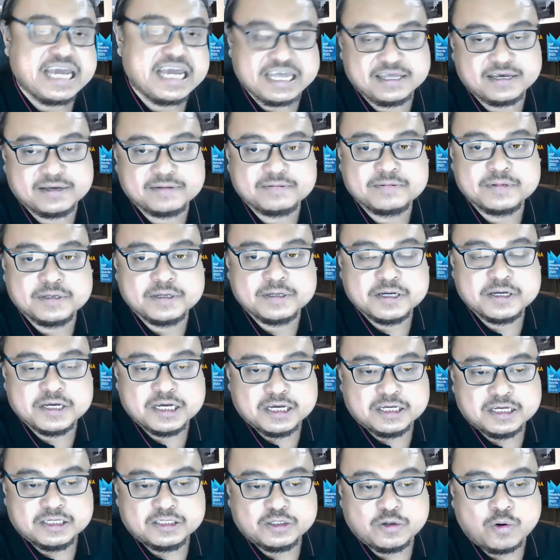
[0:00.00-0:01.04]
data.
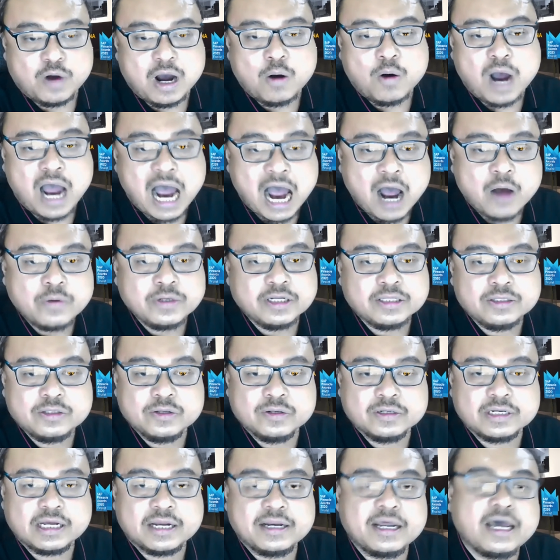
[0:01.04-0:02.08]
So how the
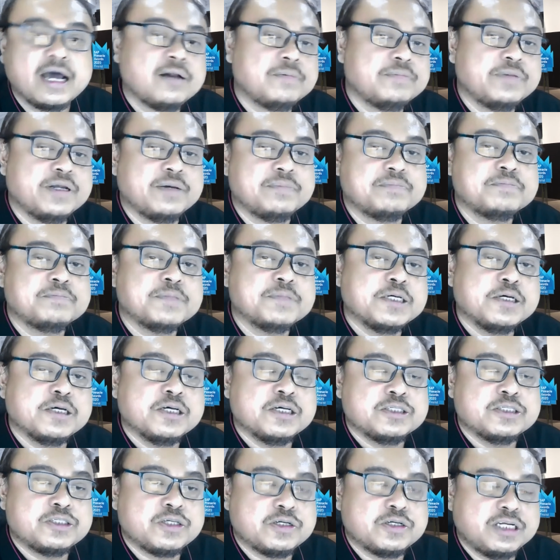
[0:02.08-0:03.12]
tool can help them?
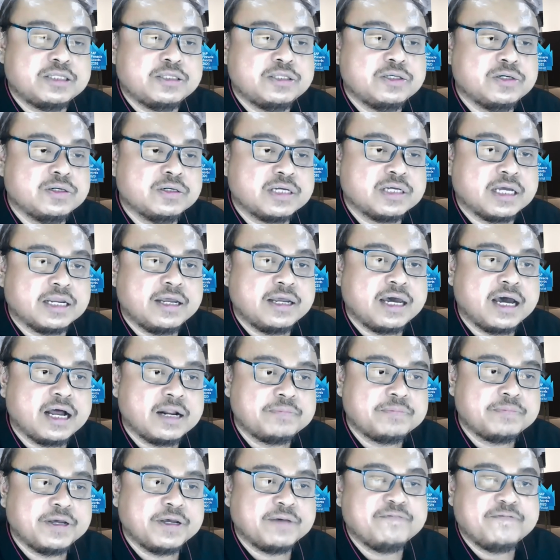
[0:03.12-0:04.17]
So the tool can
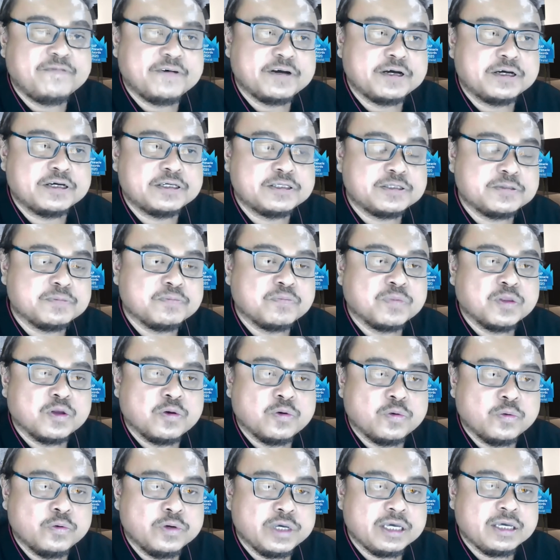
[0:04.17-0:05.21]
help them first.
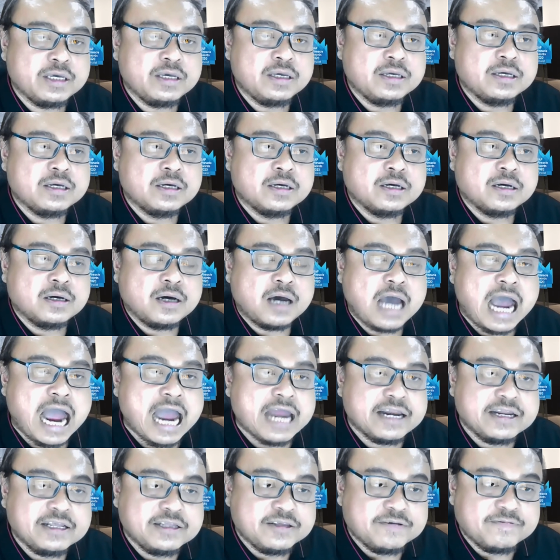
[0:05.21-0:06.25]
We
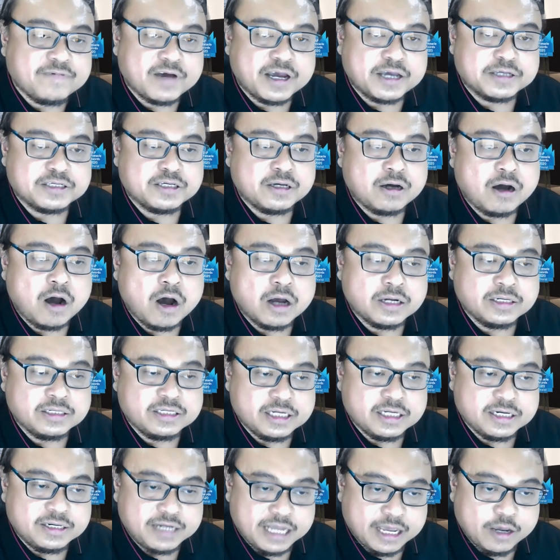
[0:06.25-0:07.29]
identify
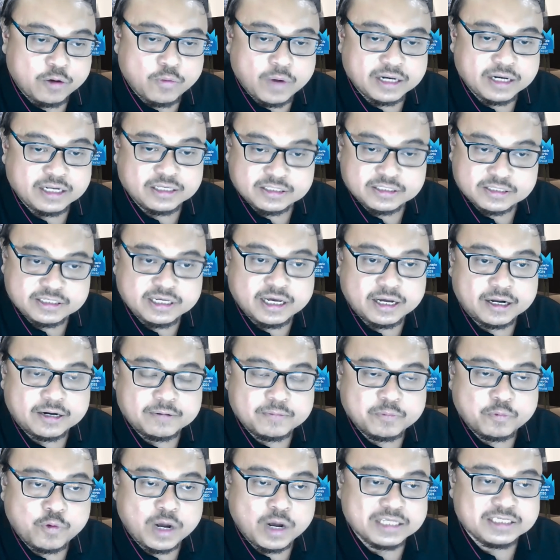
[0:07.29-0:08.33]
on the day one
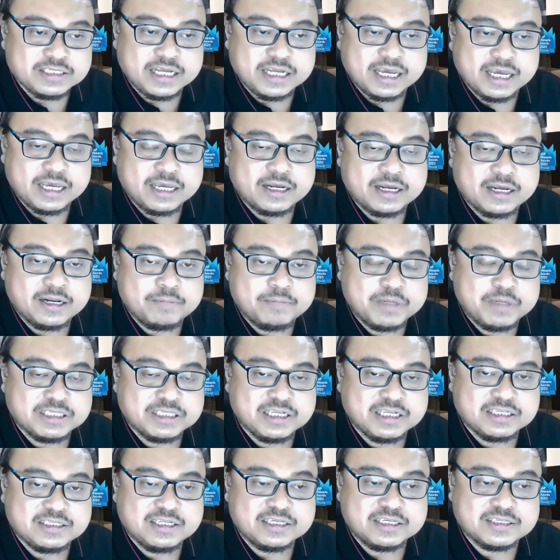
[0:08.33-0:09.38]
itself, once the
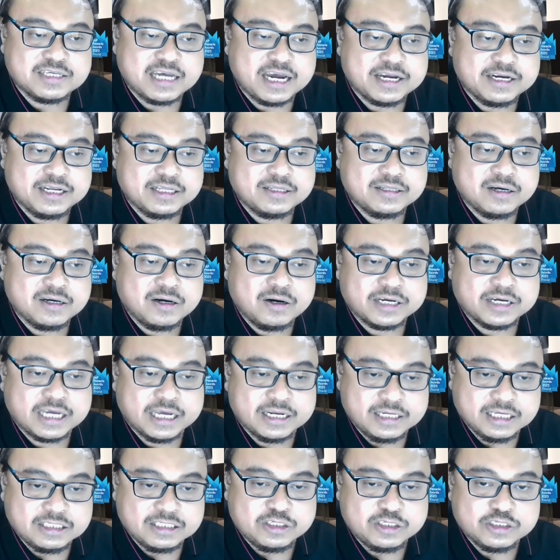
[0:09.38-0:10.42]
business decided,
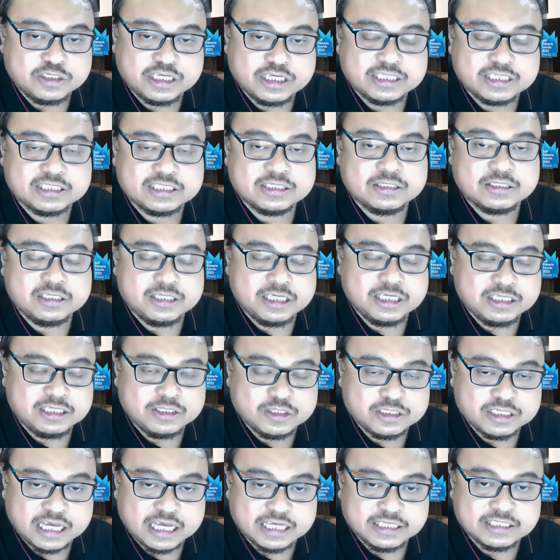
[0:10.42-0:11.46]
okay, these
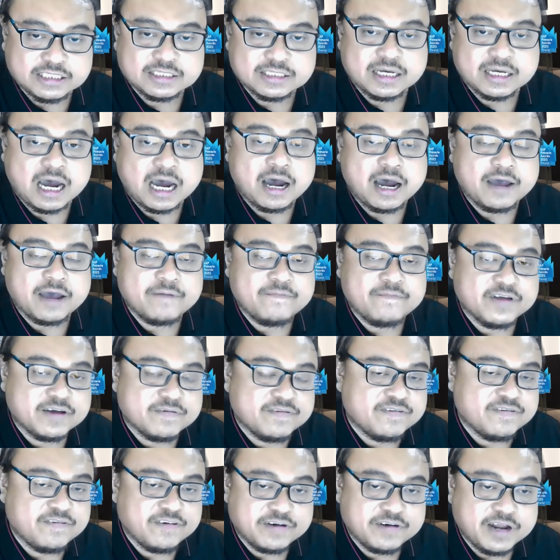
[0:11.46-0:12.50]
use cases are
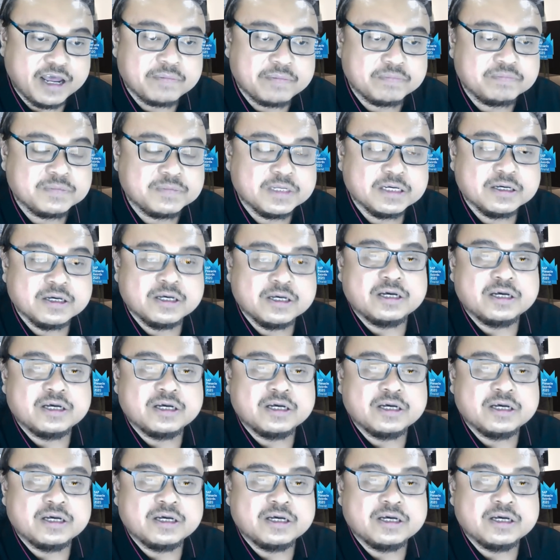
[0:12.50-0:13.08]
applicable for them,